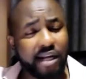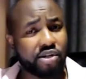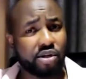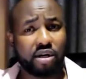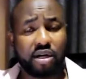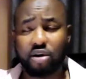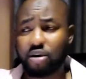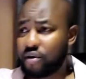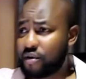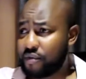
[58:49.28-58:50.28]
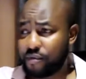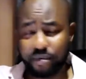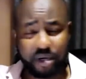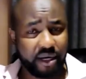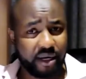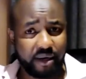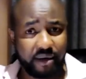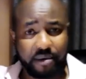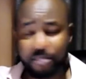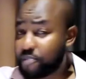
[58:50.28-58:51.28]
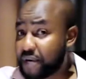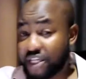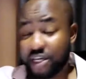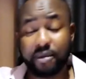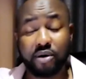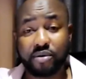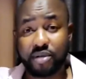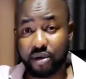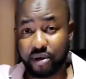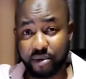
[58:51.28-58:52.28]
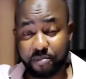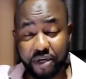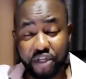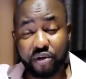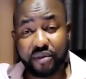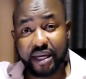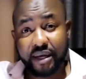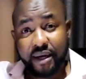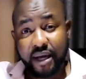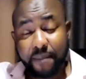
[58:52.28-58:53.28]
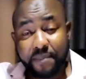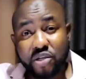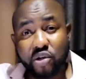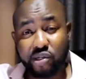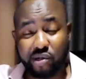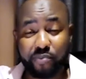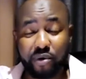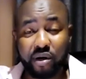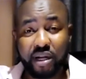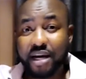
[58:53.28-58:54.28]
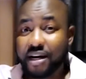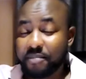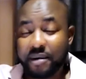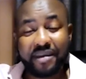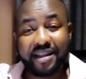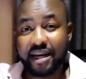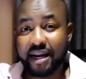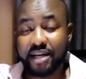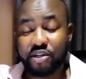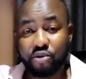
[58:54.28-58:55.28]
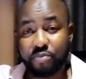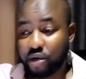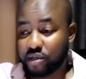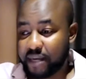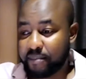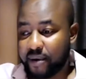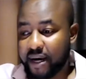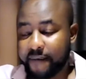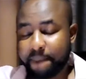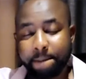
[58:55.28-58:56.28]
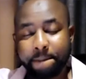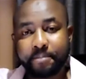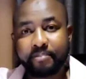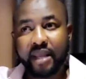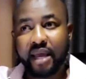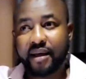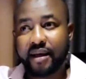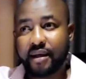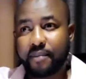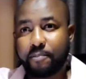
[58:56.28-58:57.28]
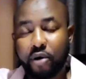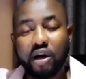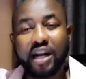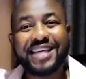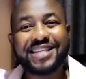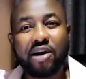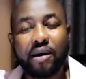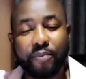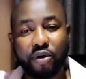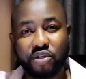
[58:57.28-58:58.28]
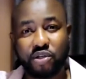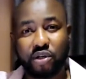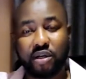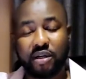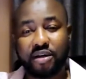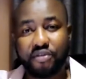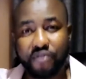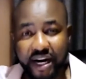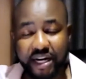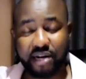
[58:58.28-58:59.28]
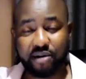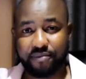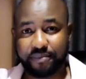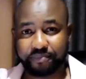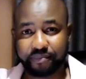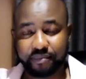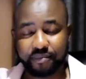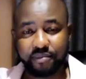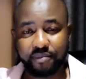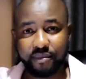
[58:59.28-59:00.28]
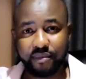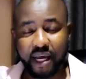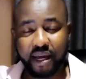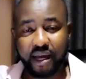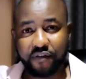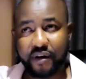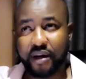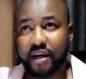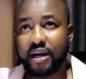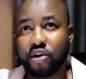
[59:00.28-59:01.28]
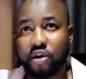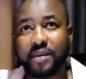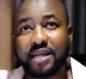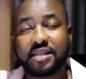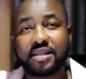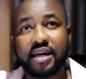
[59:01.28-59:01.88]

talk or preach on the epistles of Paul, remember they are lying to you. Because number one, Paul is our apostle right now. If Romans